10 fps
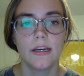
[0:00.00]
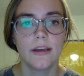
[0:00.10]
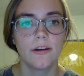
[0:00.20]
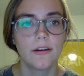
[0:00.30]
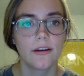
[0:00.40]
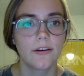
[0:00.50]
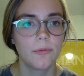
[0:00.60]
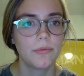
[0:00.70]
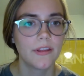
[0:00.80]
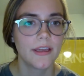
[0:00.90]
I
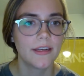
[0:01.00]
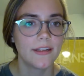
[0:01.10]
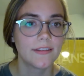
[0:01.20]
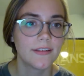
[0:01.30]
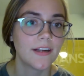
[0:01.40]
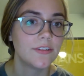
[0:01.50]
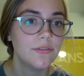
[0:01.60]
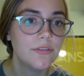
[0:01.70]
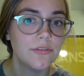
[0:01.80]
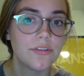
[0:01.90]
hope that it's not
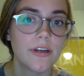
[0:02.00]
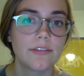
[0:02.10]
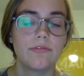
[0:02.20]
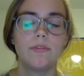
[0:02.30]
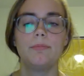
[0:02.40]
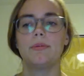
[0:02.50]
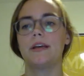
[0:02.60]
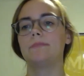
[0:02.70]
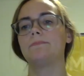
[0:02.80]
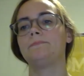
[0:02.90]
too stressful,
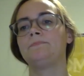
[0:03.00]
but